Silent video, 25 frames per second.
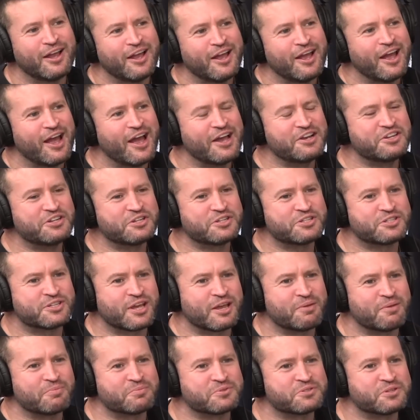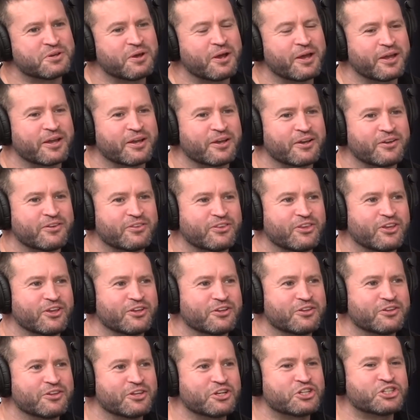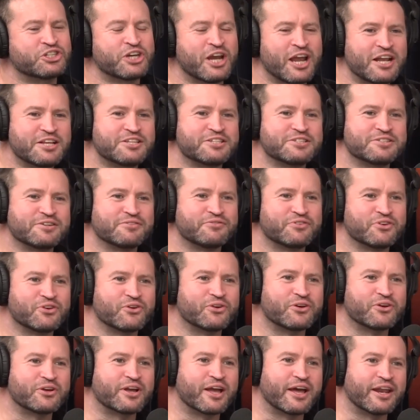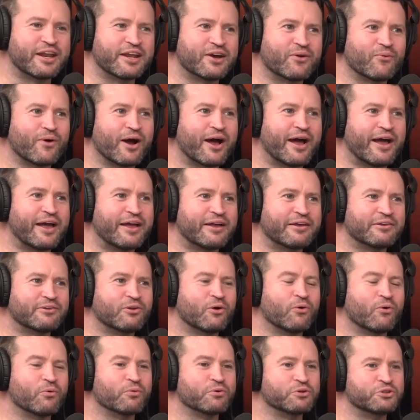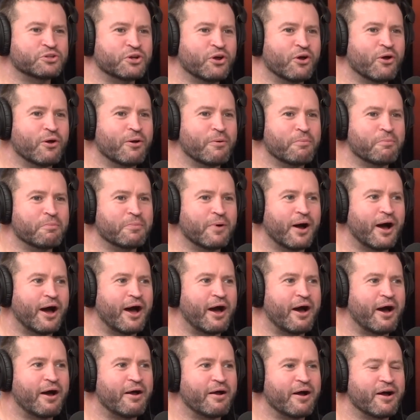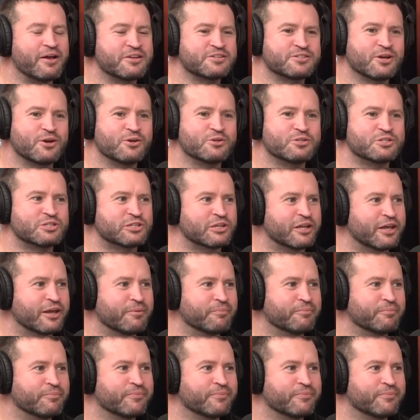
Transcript: it just seems like the chances of you getting away long term are so slim.